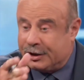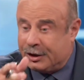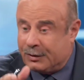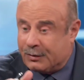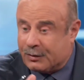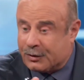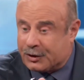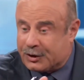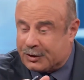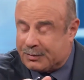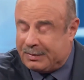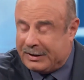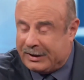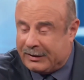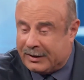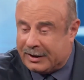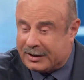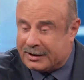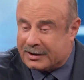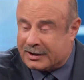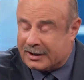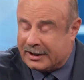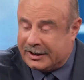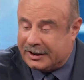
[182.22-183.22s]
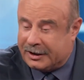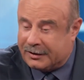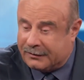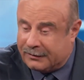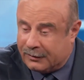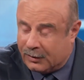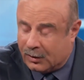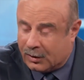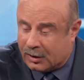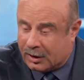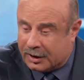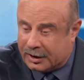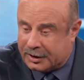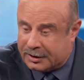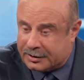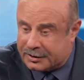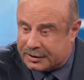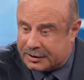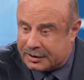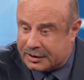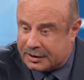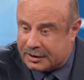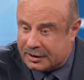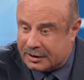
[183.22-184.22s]
you were spiritually
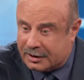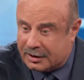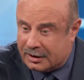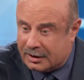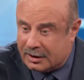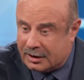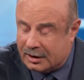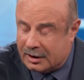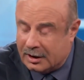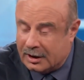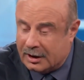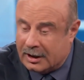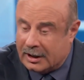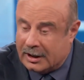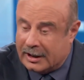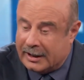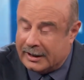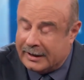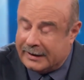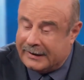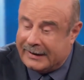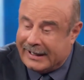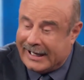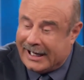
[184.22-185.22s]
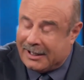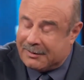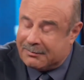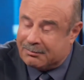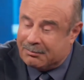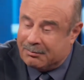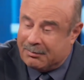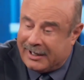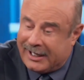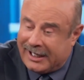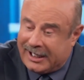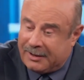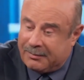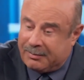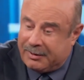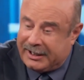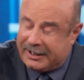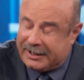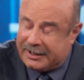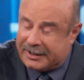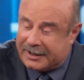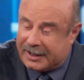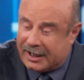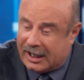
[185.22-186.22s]
divorced, that
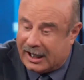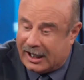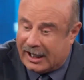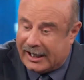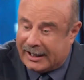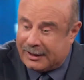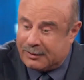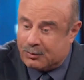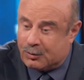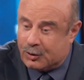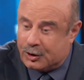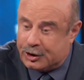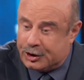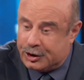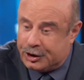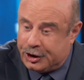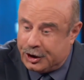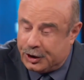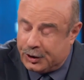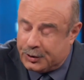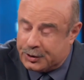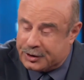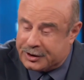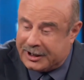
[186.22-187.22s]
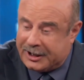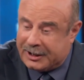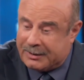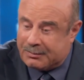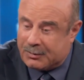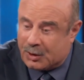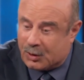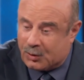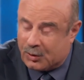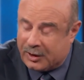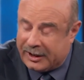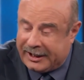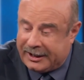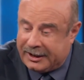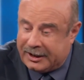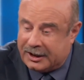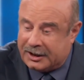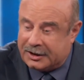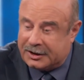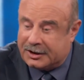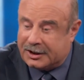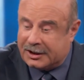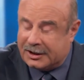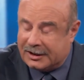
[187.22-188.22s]
maybe God was using Marina
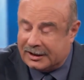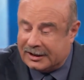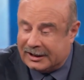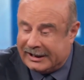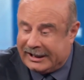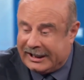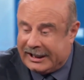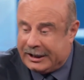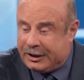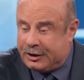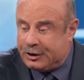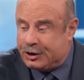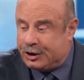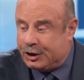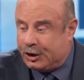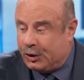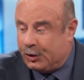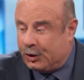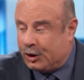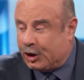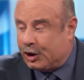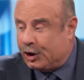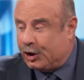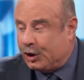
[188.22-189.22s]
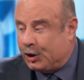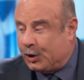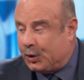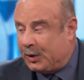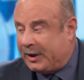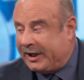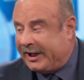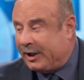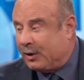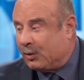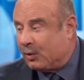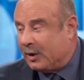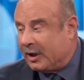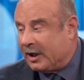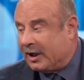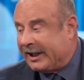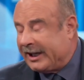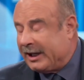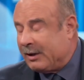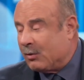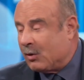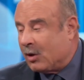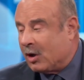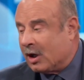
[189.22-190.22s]
to lead you to who He
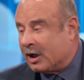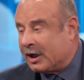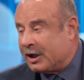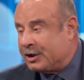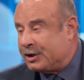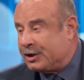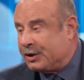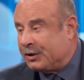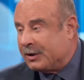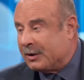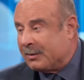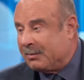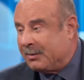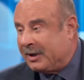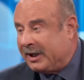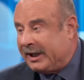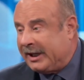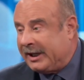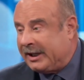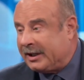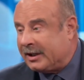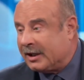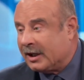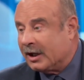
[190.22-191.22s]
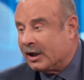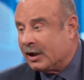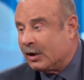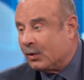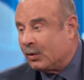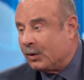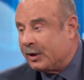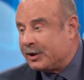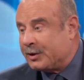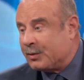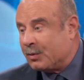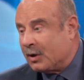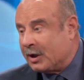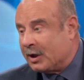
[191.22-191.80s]
really wanted you to meet, which